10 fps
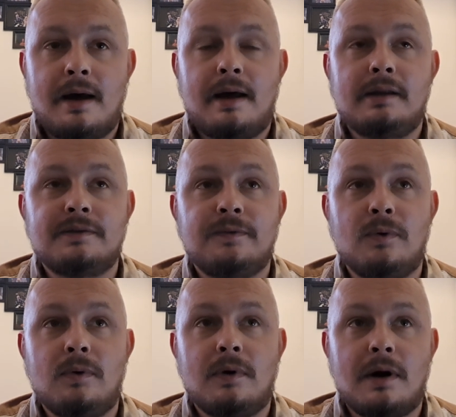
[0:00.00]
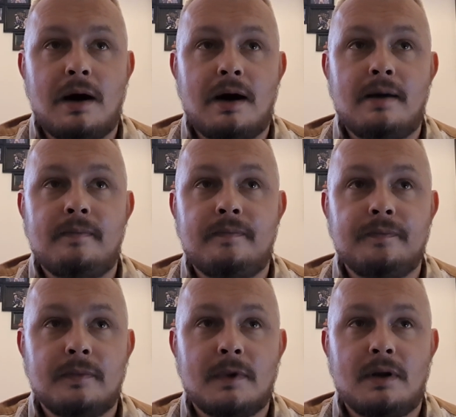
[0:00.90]
and he's fought
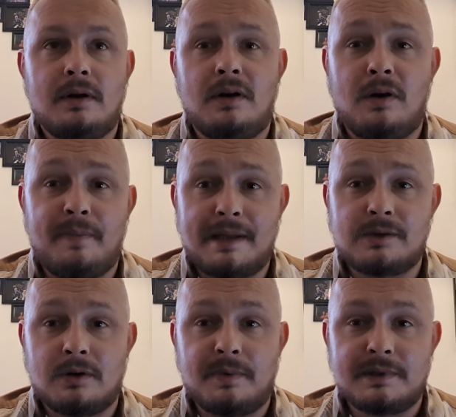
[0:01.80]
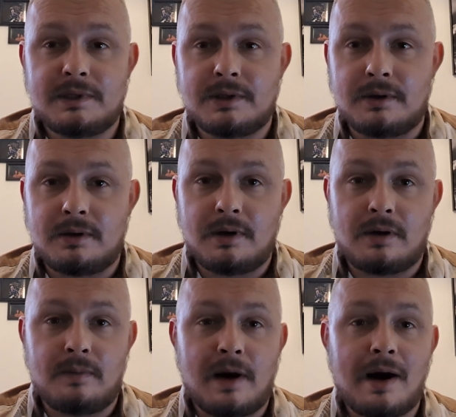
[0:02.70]
a lot better
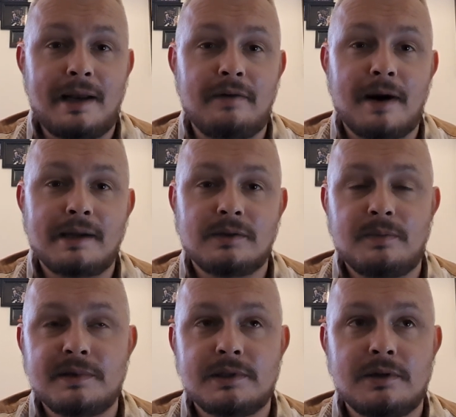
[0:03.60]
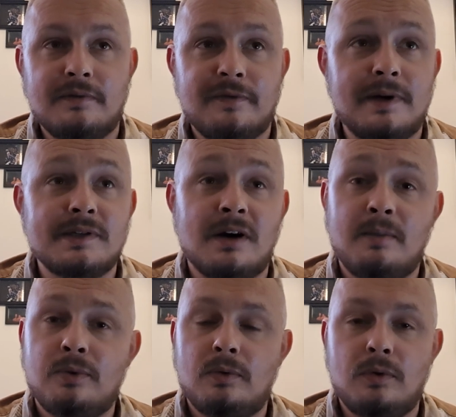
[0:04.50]
opposition. Highly ranked opposition. For
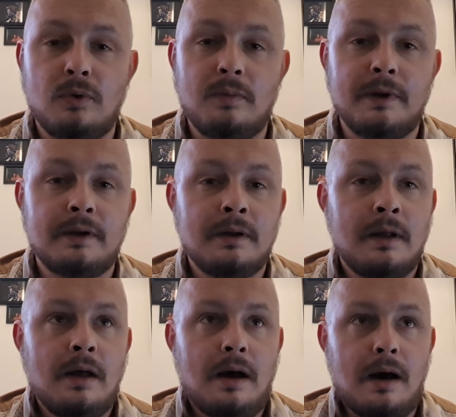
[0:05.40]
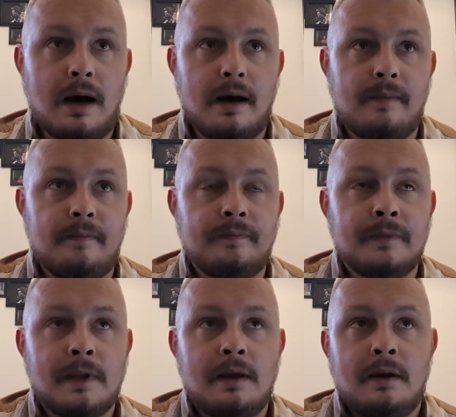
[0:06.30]
example, Gorman.
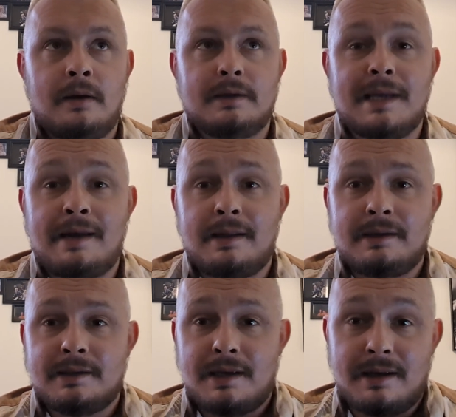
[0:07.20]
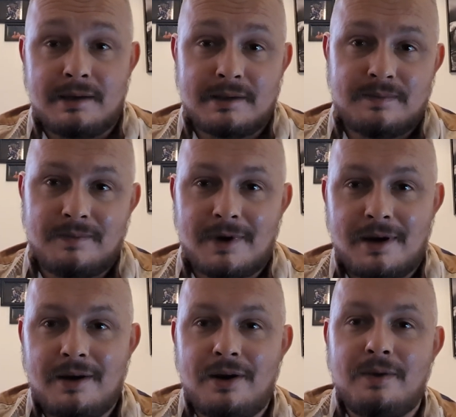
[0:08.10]
Saying this, he
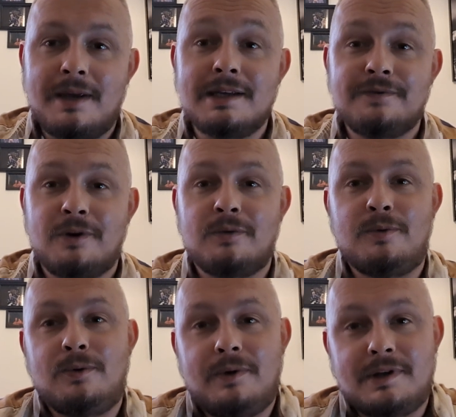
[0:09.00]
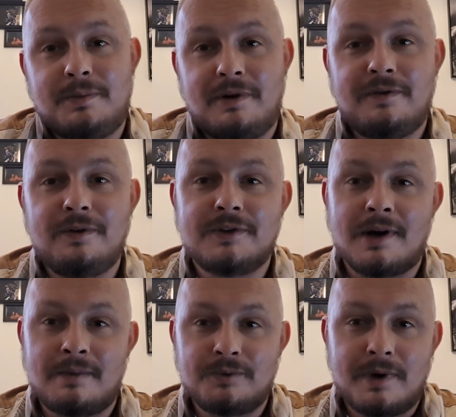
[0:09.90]
is vulnerable. There's been a few
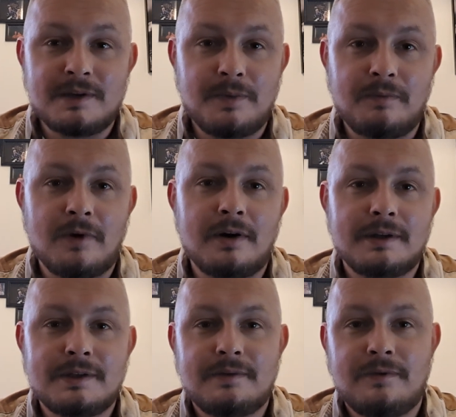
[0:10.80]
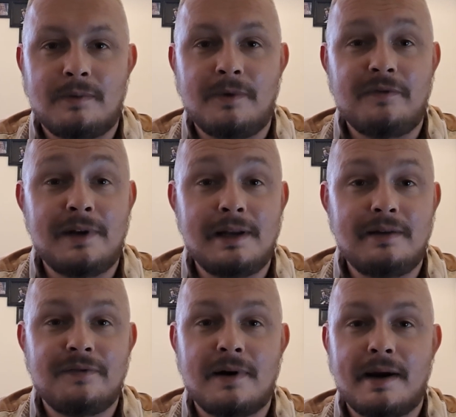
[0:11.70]
times where he's been rocked, from the
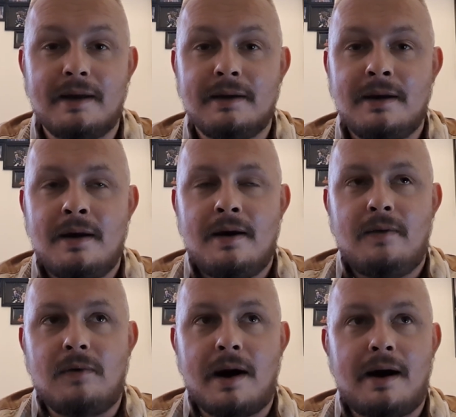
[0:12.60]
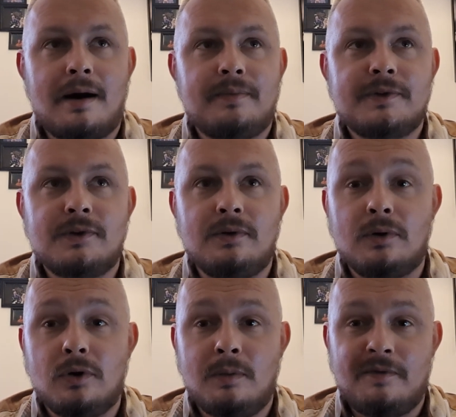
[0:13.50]
Vallely fight right up to the
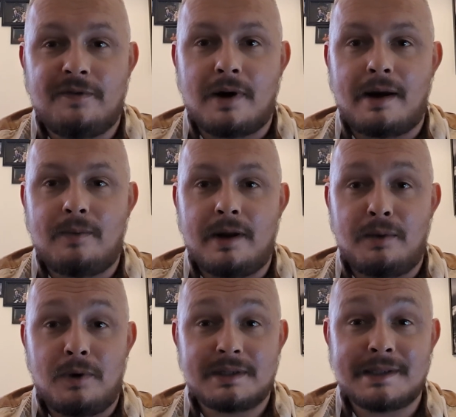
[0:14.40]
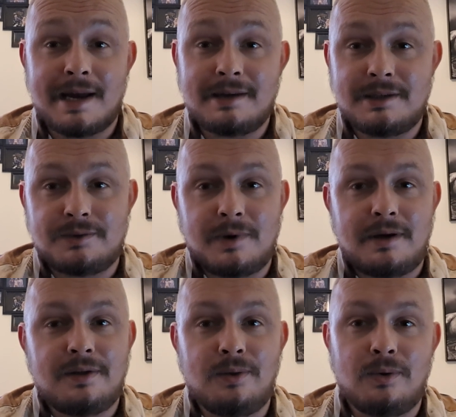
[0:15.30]
Gorman fight, where there were stages where
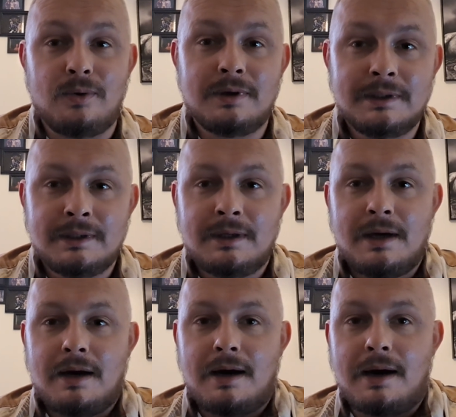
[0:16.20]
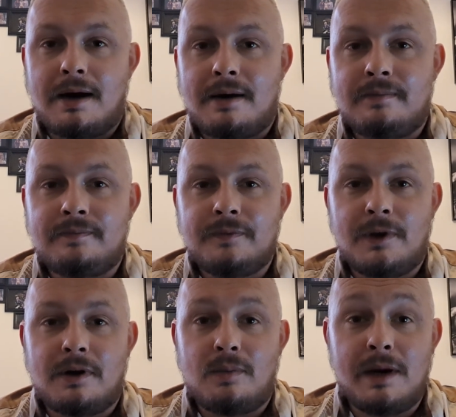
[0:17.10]
you thought,
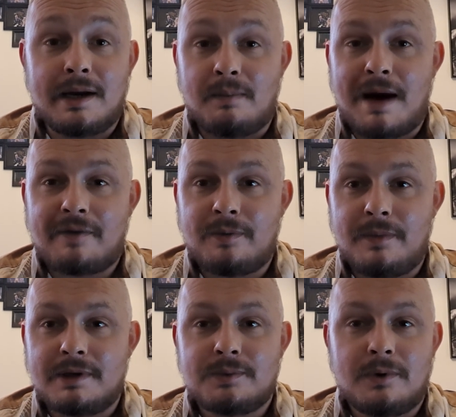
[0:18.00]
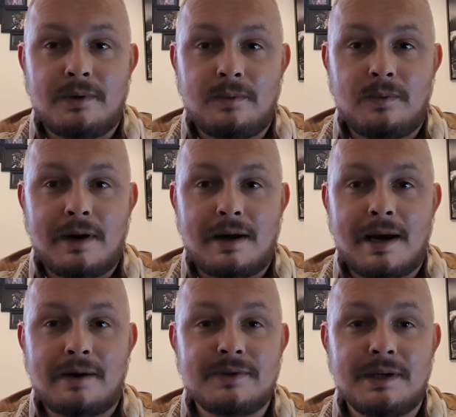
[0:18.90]
will he come back from this?
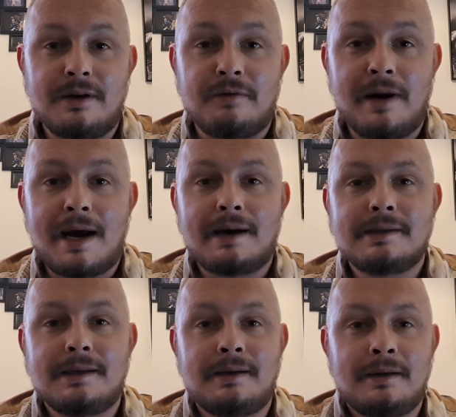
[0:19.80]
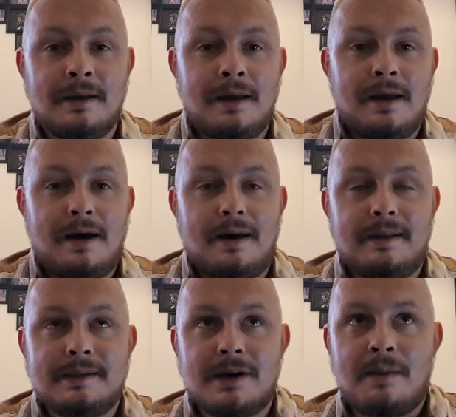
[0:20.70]
How's he going to react? And I
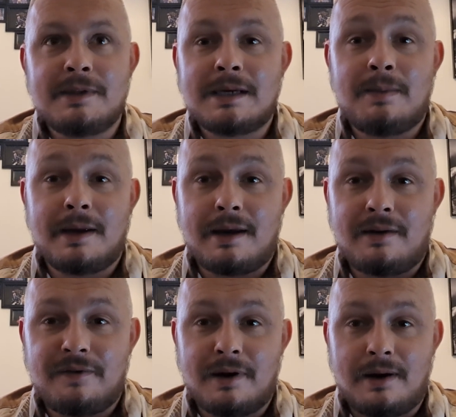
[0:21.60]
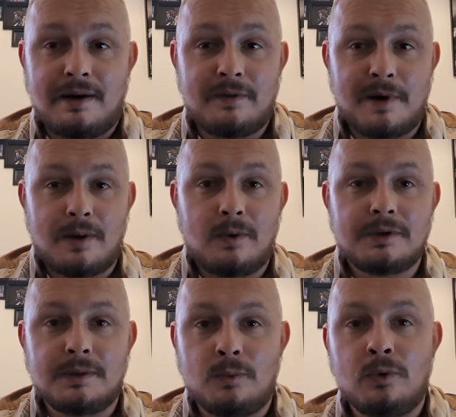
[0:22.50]
think time and time again, the thing I love about
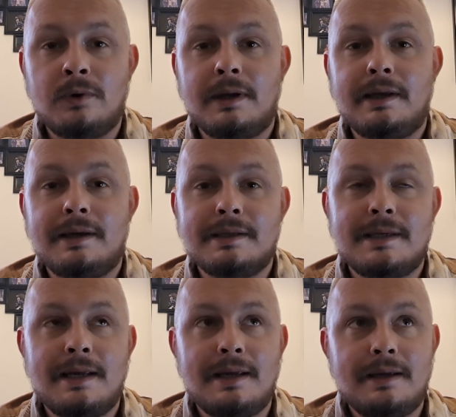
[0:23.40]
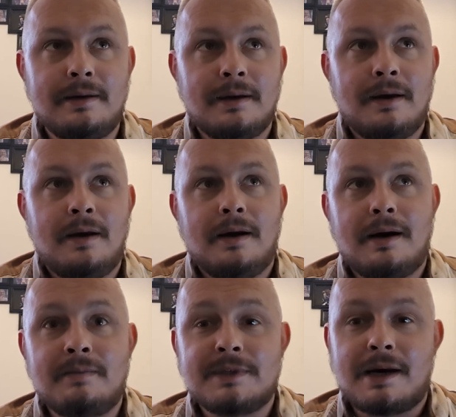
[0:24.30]
watching Wardley is he
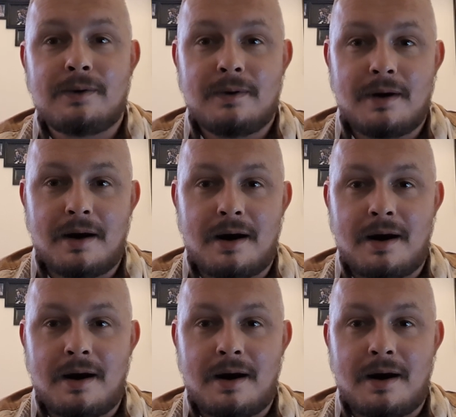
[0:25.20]
comes out,